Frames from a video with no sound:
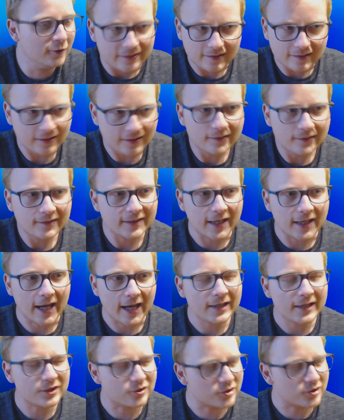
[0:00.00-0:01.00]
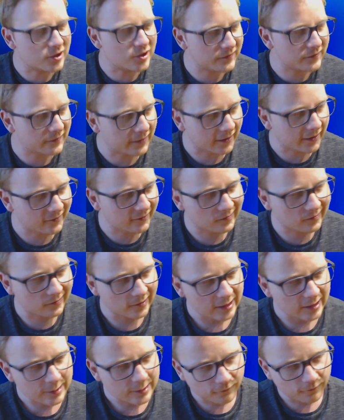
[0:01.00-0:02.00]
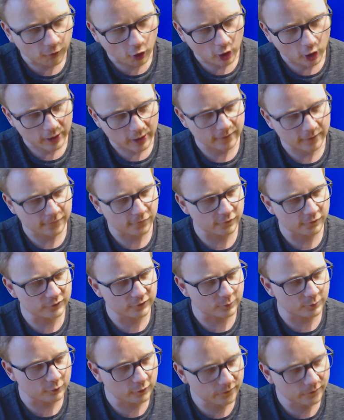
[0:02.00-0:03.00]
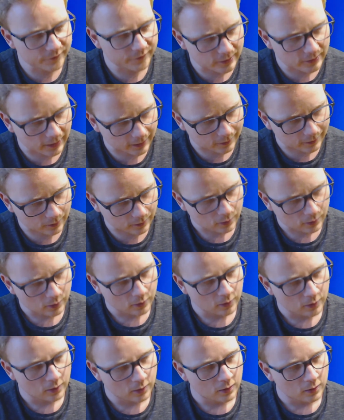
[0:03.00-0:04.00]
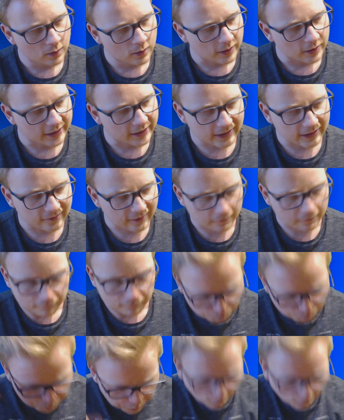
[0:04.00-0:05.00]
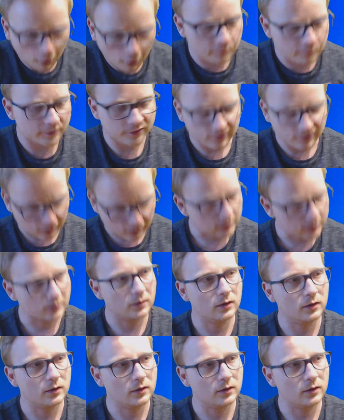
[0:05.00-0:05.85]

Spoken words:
Till the end, you're just like sleepwalking through the movie. You're like, and then it's like boom, and you're like,